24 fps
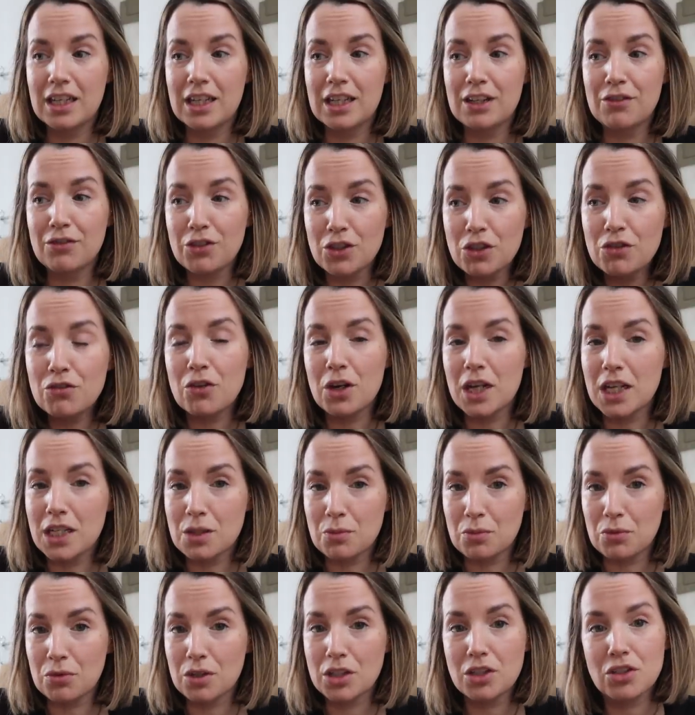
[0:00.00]
if you've got
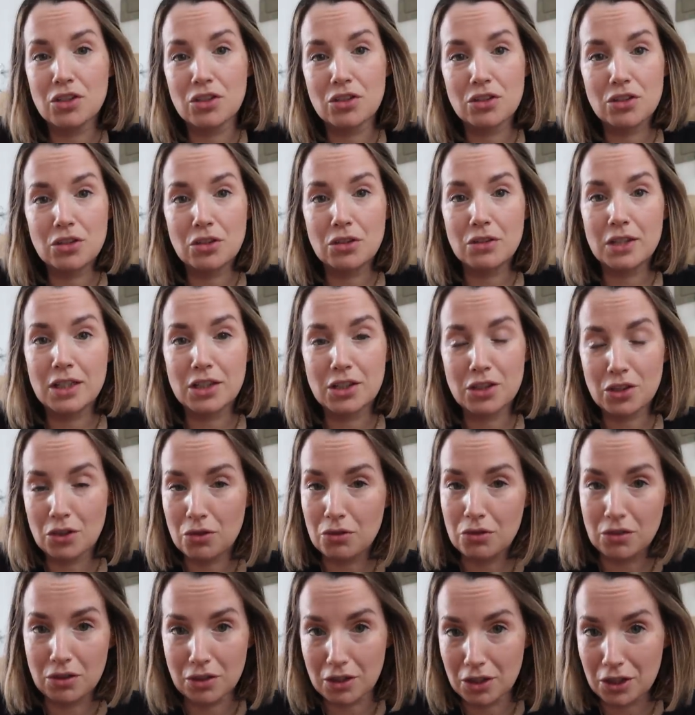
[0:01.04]
aspirations to, then so
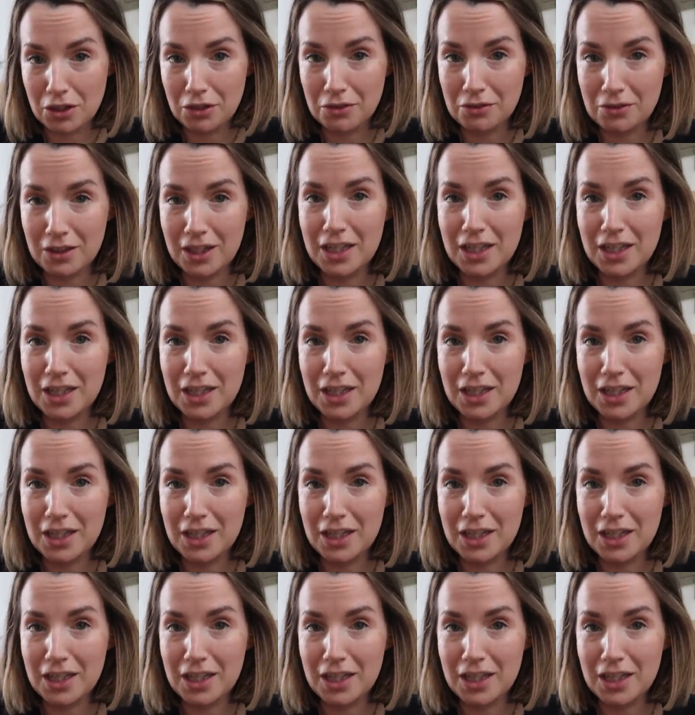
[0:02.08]
can you.